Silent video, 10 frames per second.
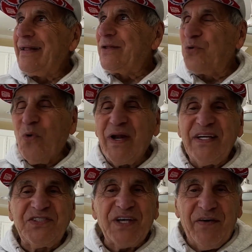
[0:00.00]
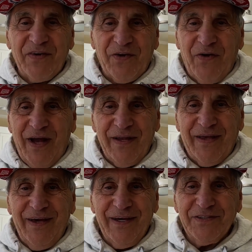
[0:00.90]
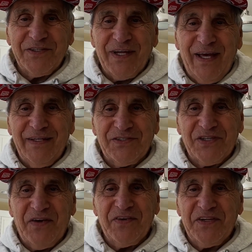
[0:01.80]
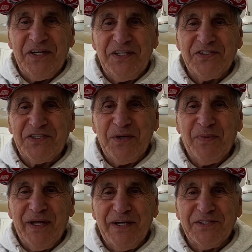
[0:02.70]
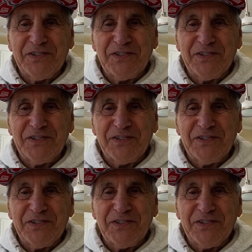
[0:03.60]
27 grandkids and 17 siblings,